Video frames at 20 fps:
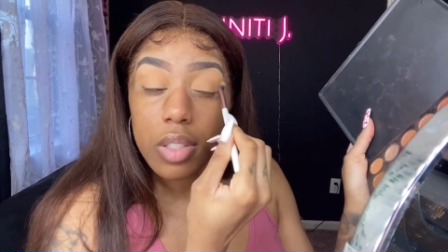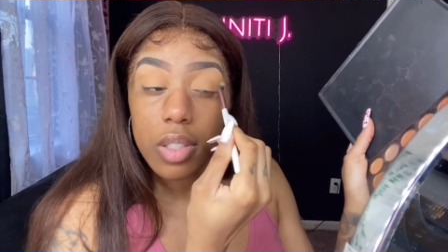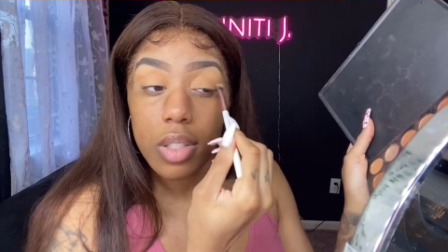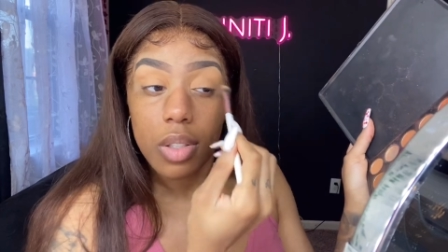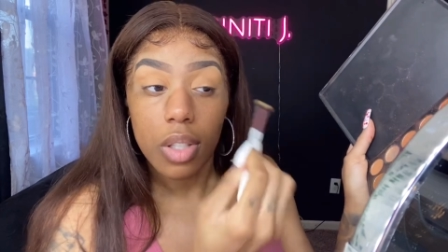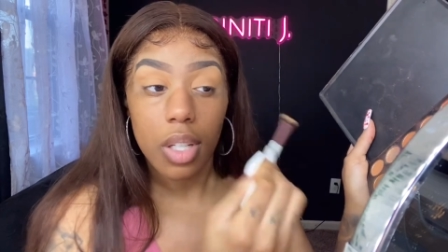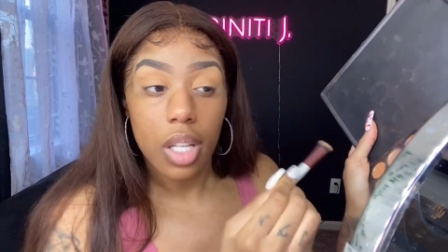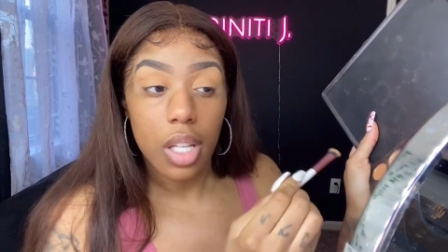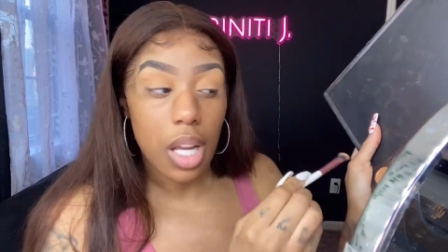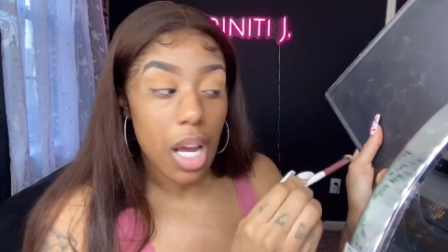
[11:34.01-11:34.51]
So
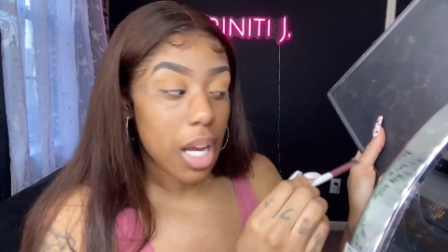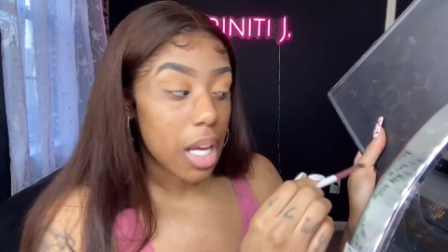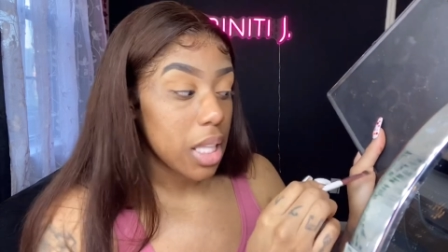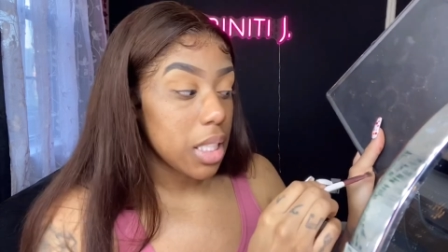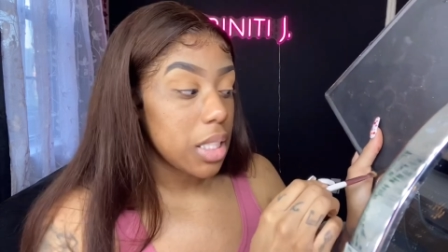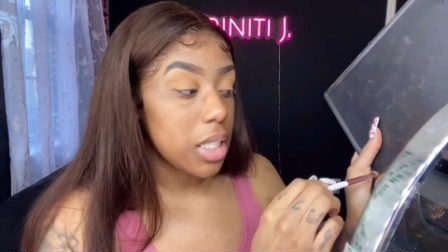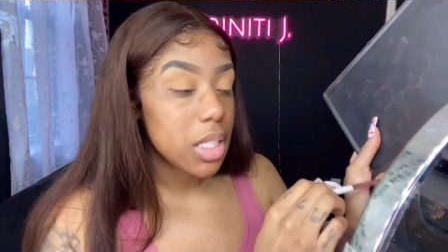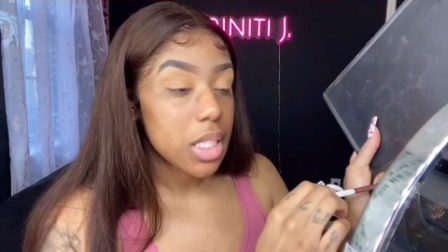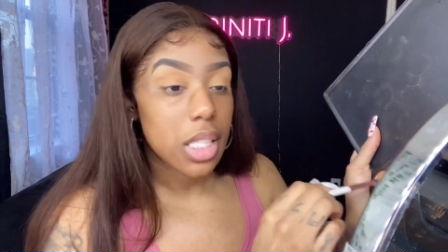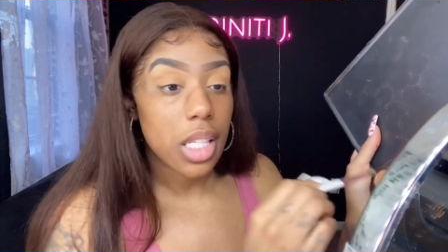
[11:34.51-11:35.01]
yeah, I can at
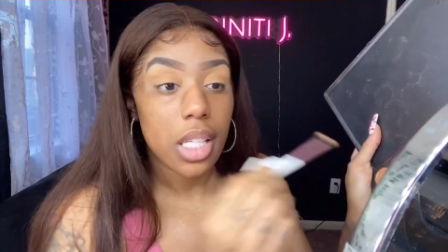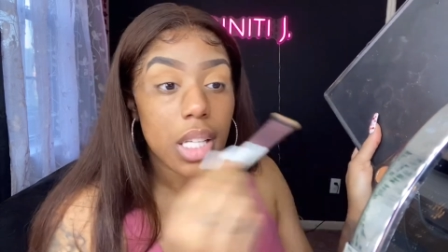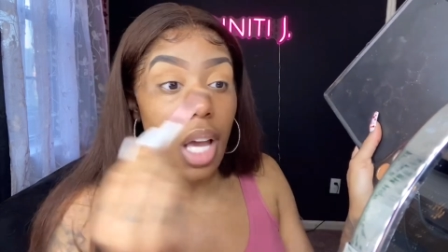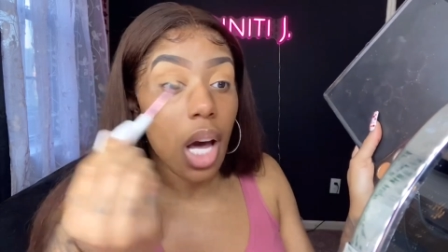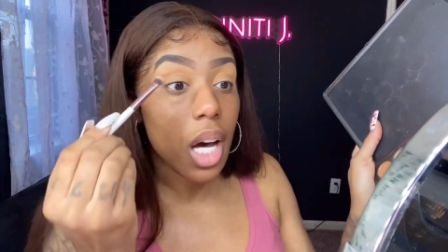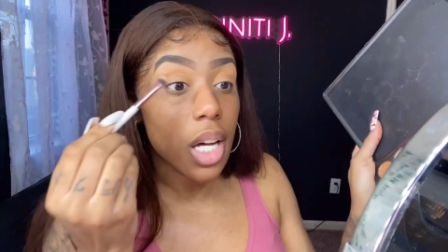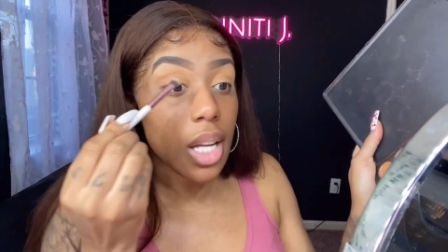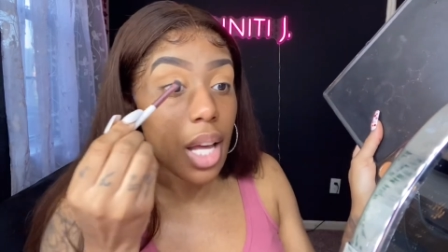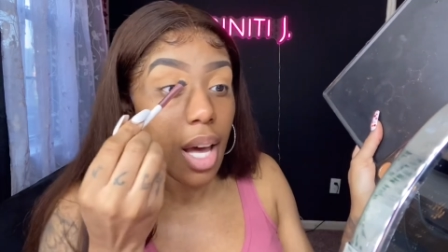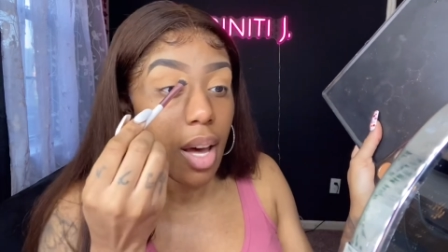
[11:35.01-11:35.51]
least get
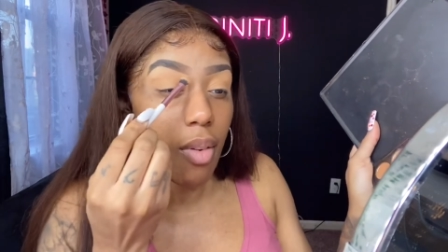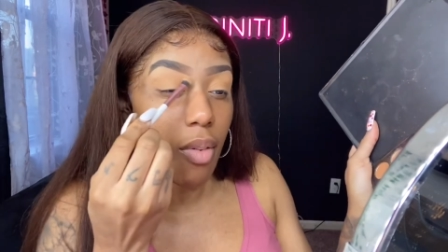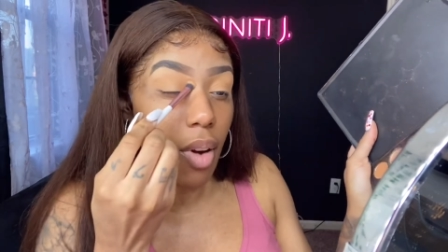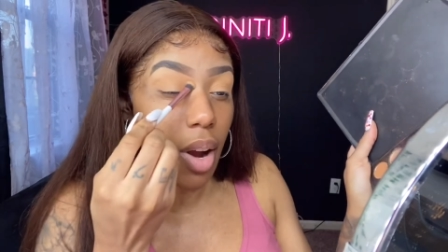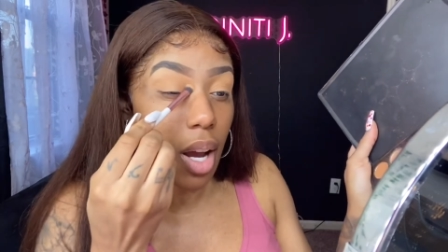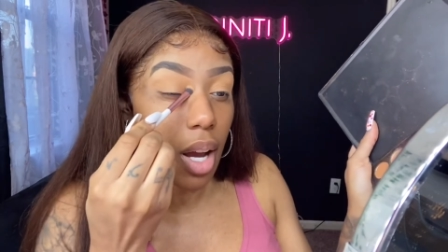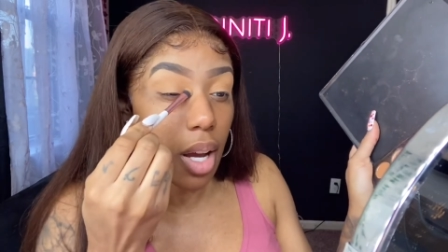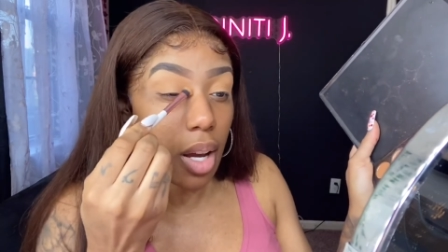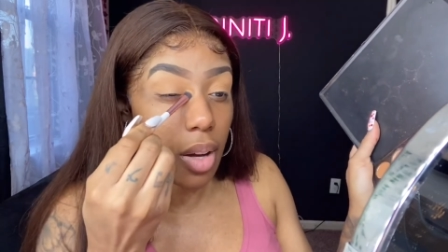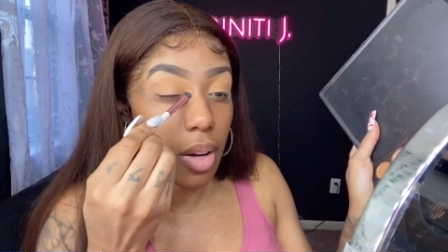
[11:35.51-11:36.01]
y'all that,
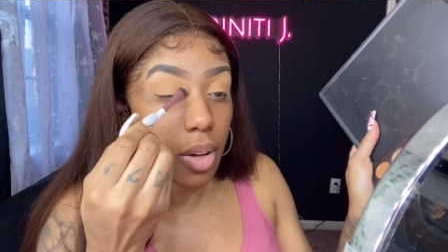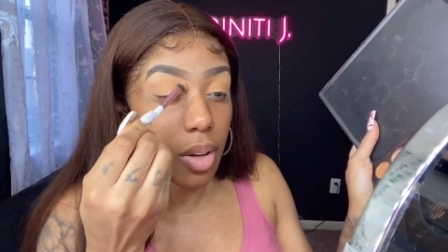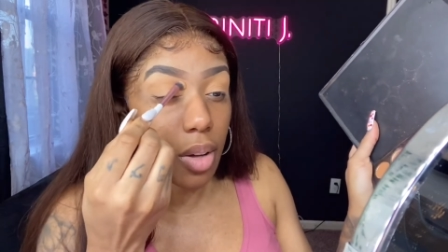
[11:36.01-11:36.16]
right?